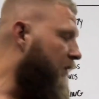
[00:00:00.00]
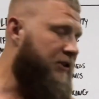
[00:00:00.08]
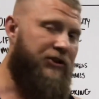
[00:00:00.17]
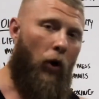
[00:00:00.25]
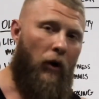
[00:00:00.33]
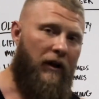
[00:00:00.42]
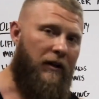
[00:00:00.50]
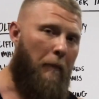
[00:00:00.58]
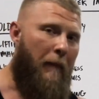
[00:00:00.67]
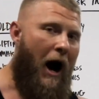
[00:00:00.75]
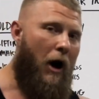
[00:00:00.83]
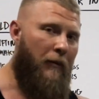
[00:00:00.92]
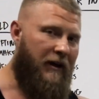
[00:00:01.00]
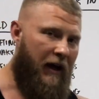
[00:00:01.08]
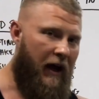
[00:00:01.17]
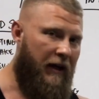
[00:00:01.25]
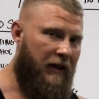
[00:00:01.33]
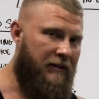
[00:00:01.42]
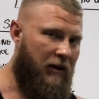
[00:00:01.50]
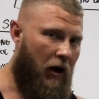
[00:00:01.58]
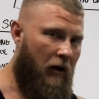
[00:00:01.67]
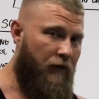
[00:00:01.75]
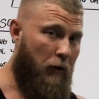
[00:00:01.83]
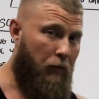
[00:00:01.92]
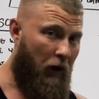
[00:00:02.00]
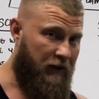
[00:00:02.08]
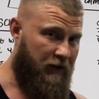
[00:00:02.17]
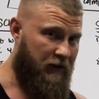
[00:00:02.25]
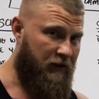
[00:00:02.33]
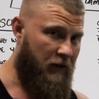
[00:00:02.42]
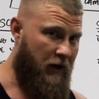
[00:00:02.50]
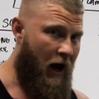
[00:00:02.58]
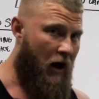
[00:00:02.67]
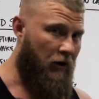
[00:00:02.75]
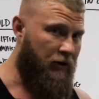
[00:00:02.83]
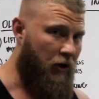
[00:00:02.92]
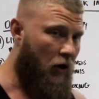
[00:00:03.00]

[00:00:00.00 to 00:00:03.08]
distorting the biomechanics of your punches. Now, you're